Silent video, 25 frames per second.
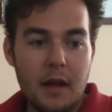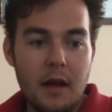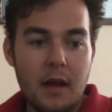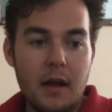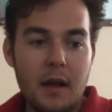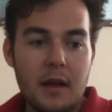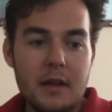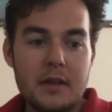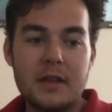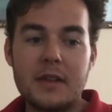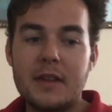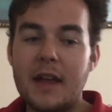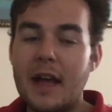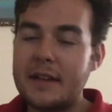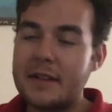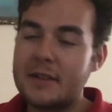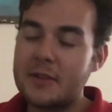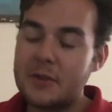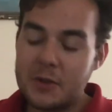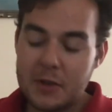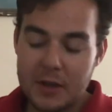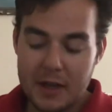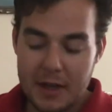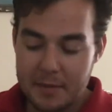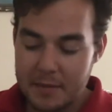So that's
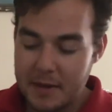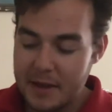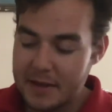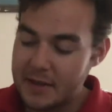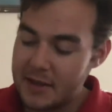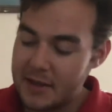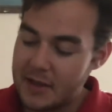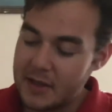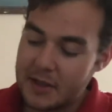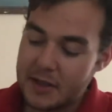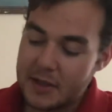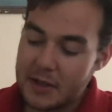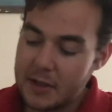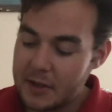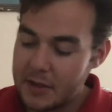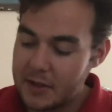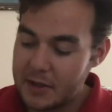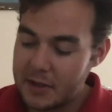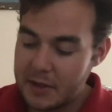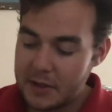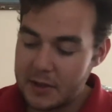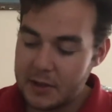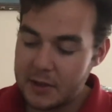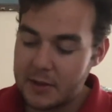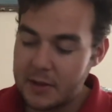trim. It's just used
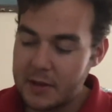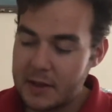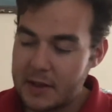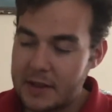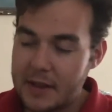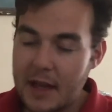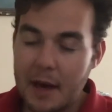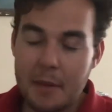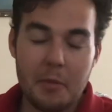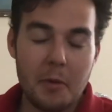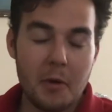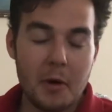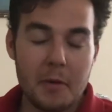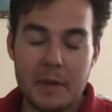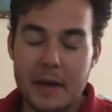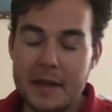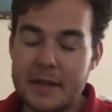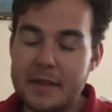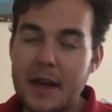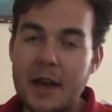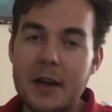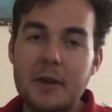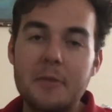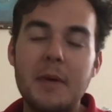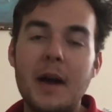to, it's that poor man's
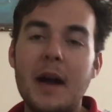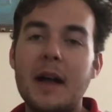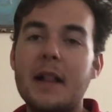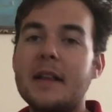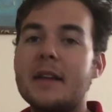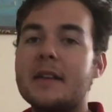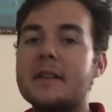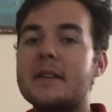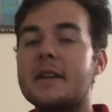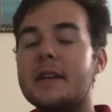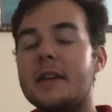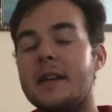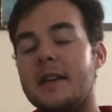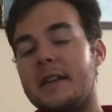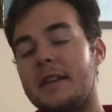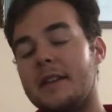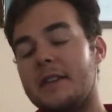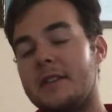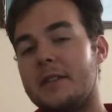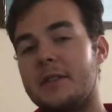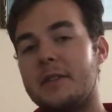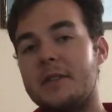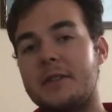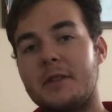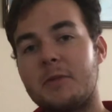autopilot, and it's
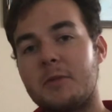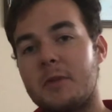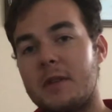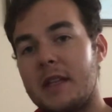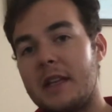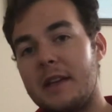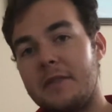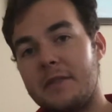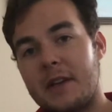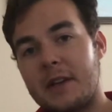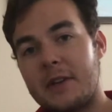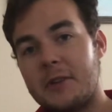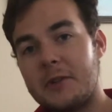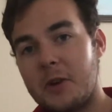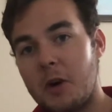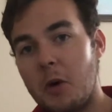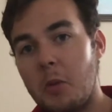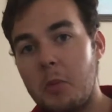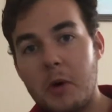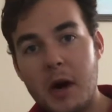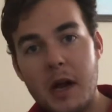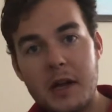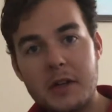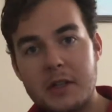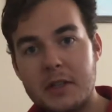used to relieve control
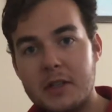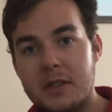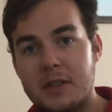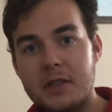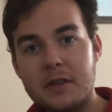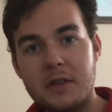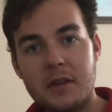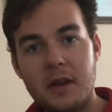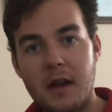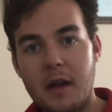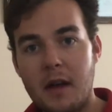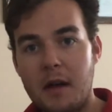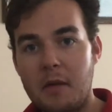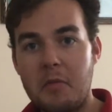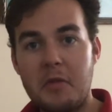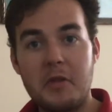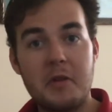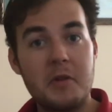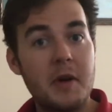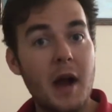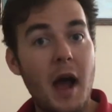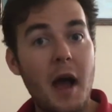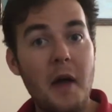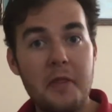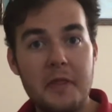pressures
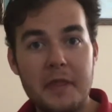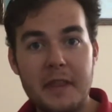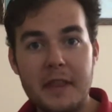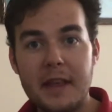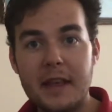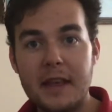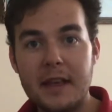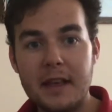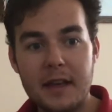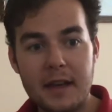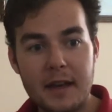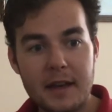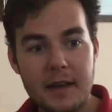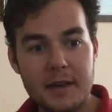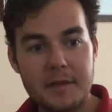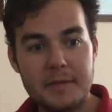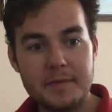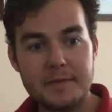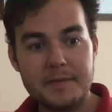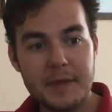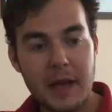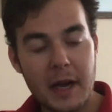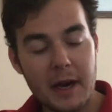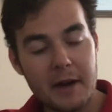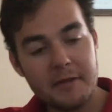throughout the
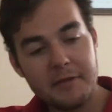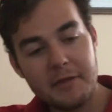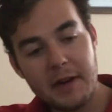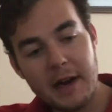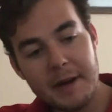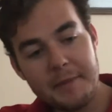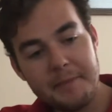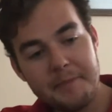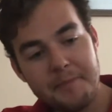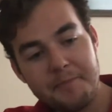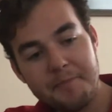airframe